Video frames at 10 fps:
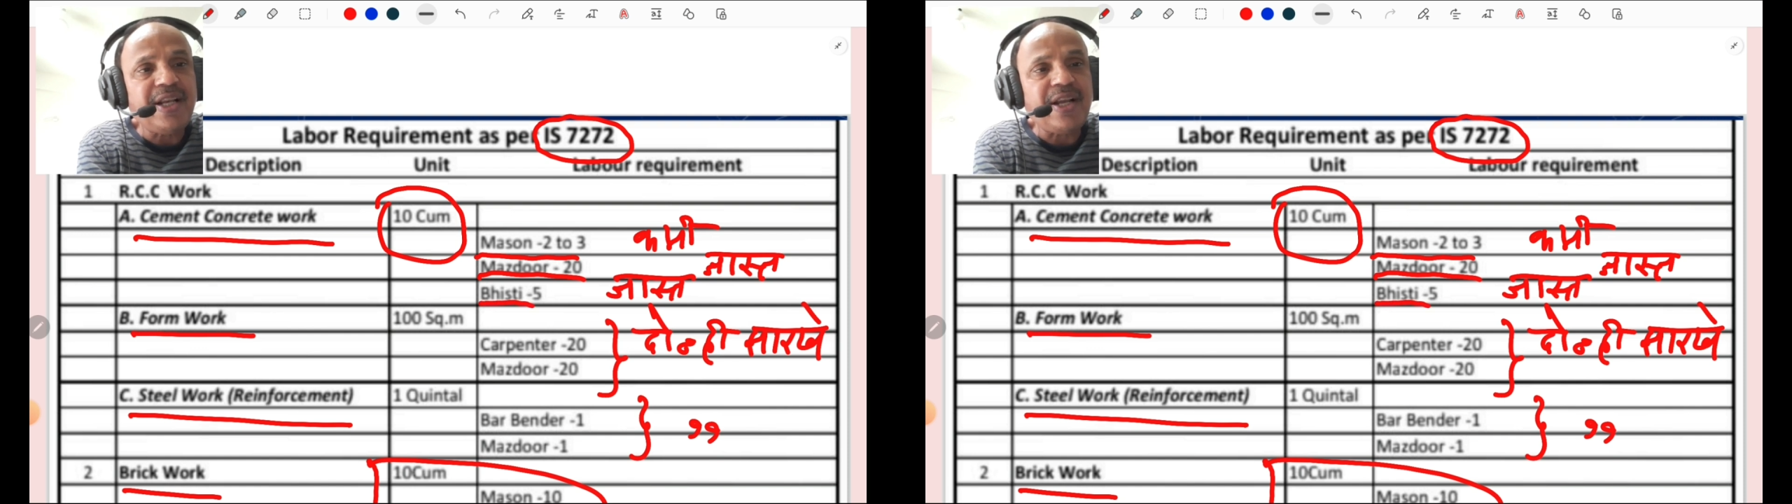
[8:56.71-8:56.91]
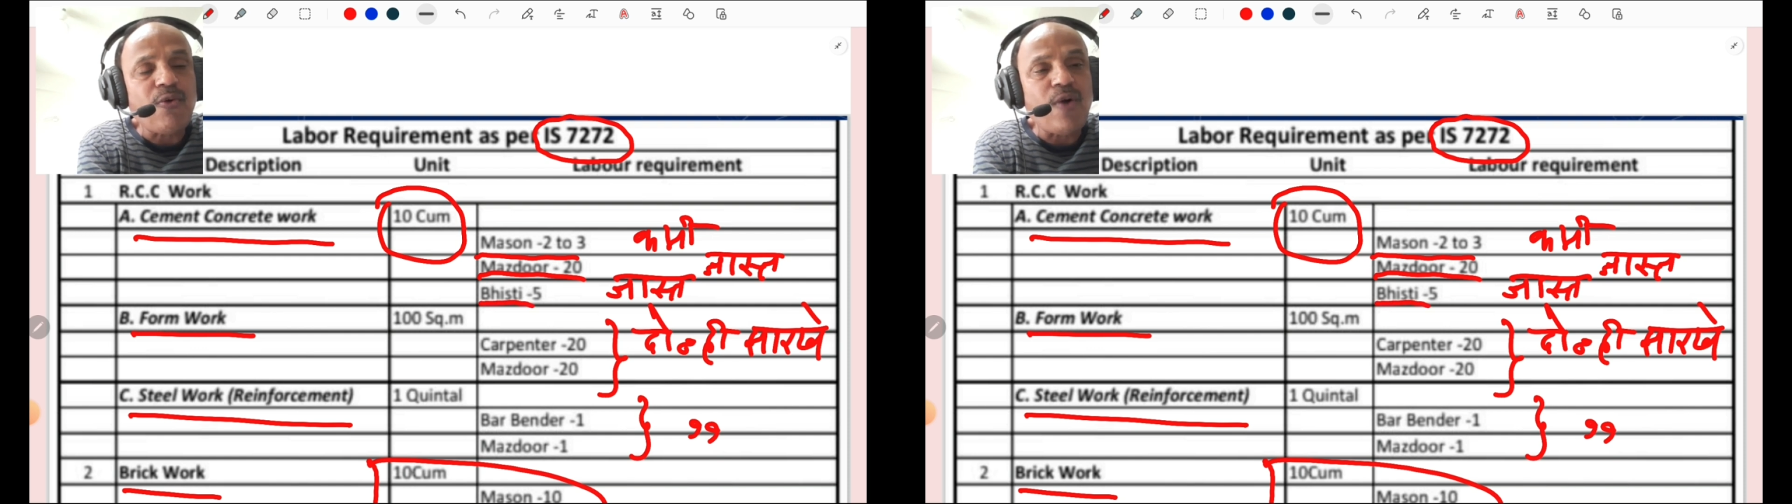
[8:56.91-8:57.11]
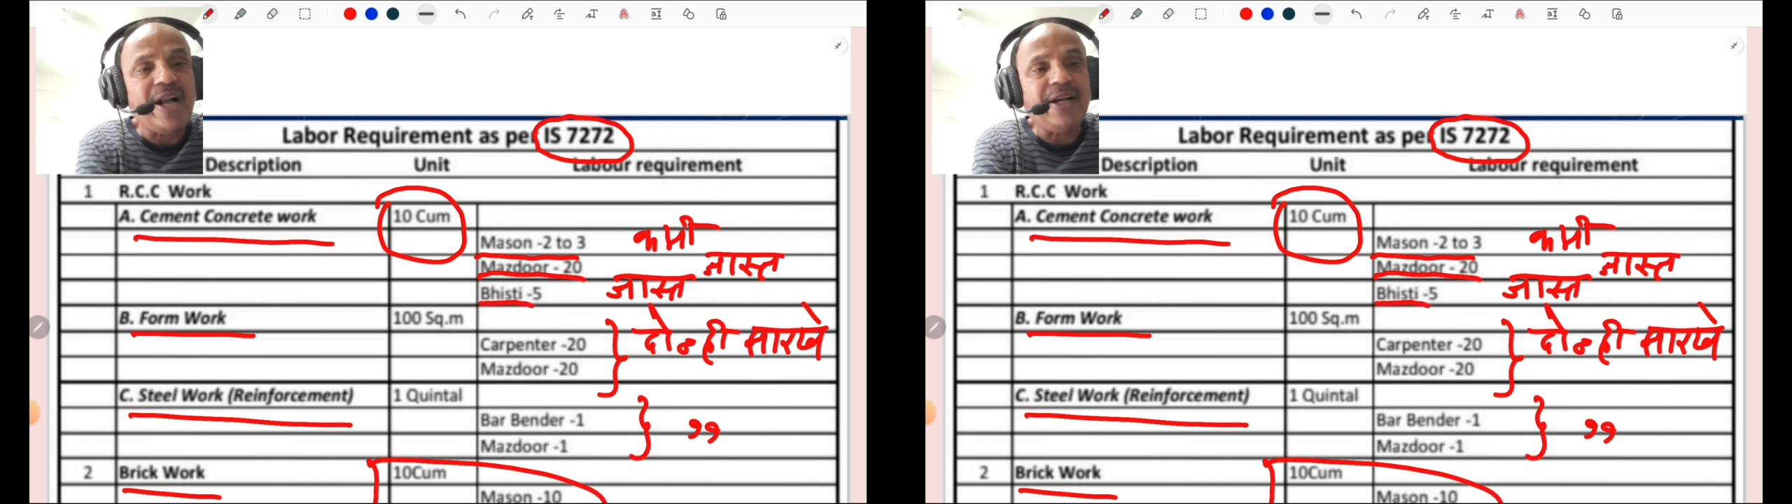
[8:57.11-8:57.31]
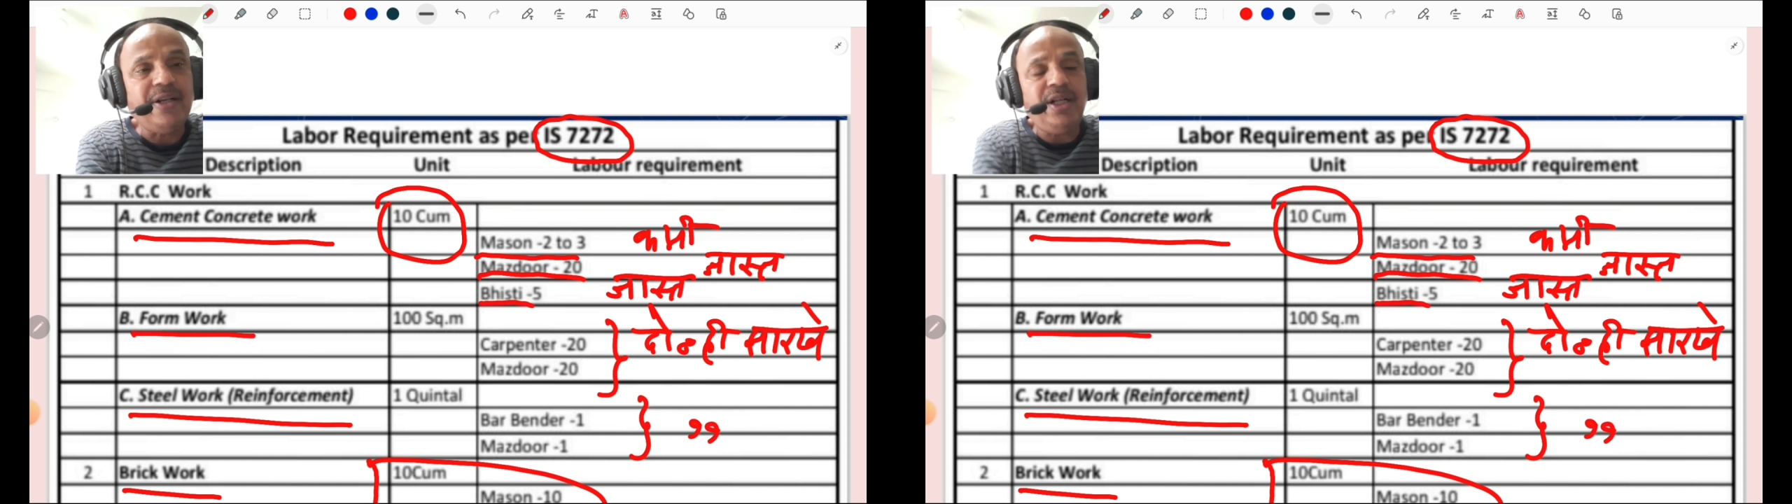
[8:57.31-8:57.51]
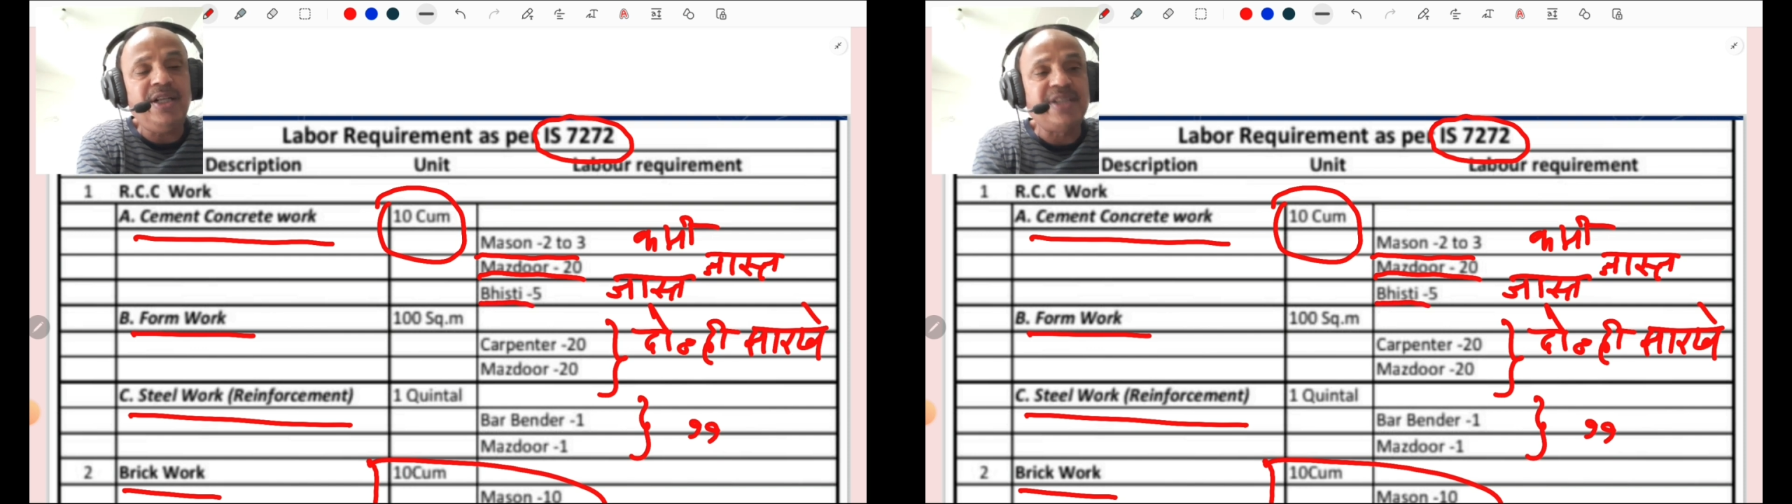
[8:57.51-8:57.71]

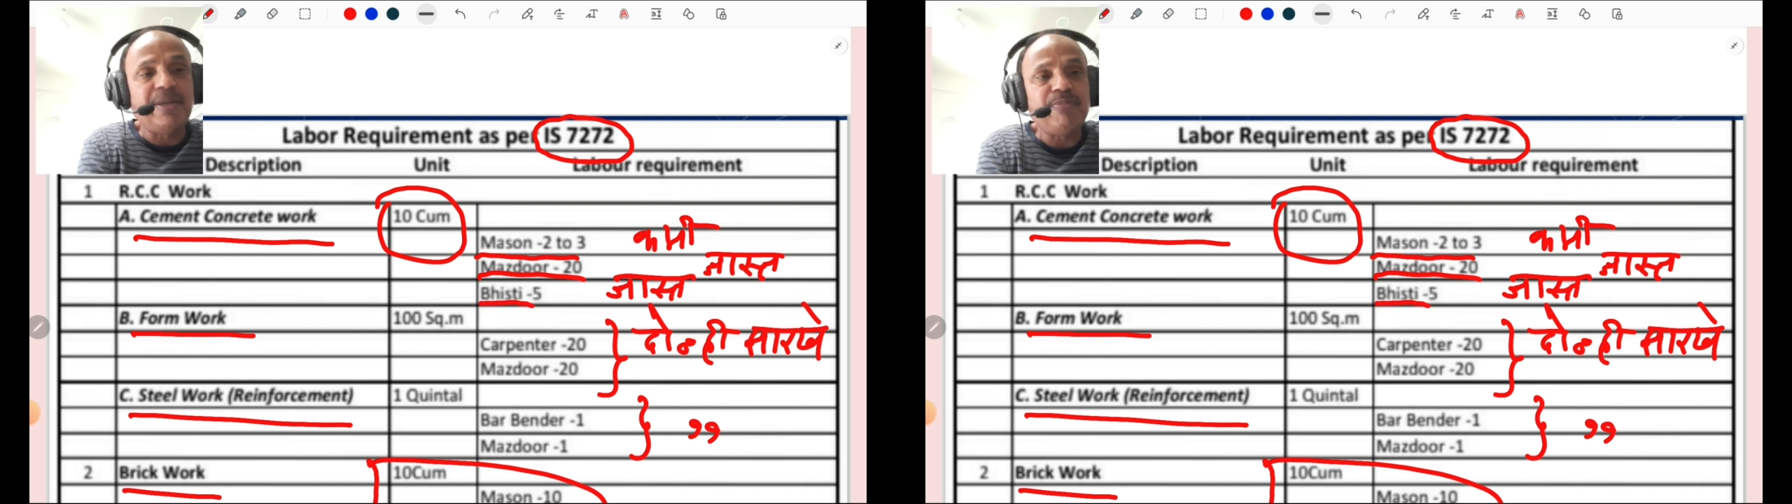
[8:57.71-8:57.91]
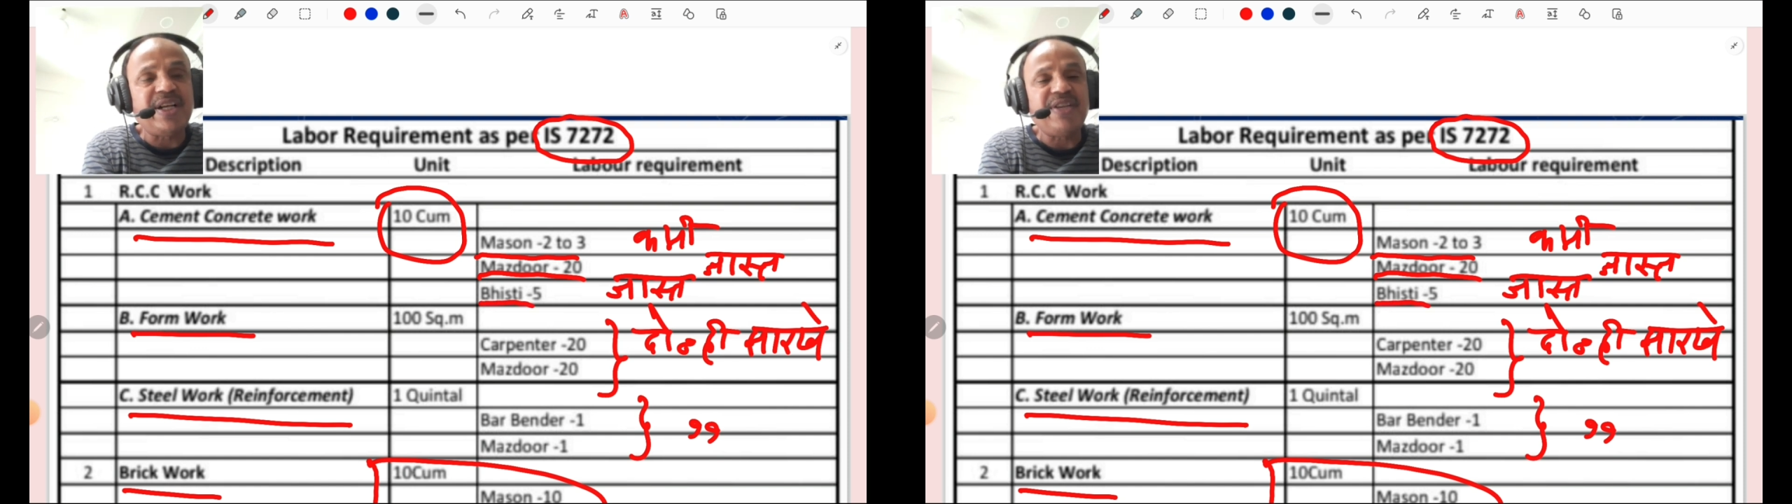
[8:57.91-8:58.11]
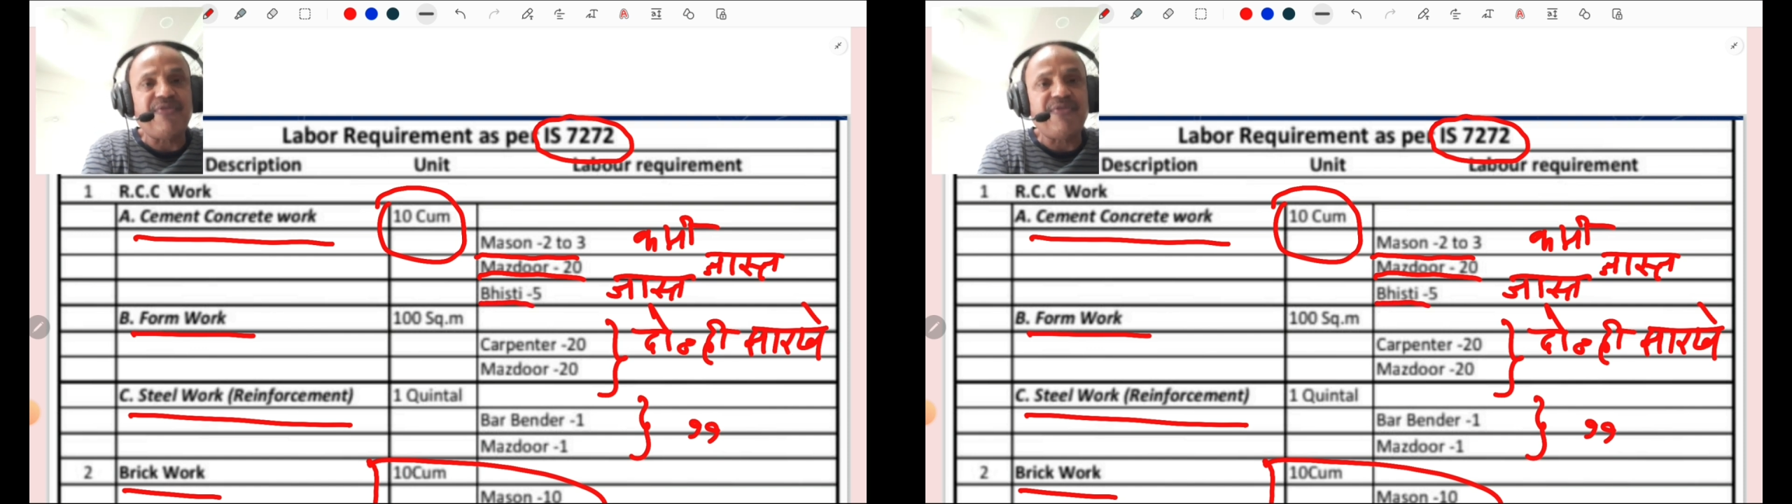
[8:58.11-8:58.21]
required number is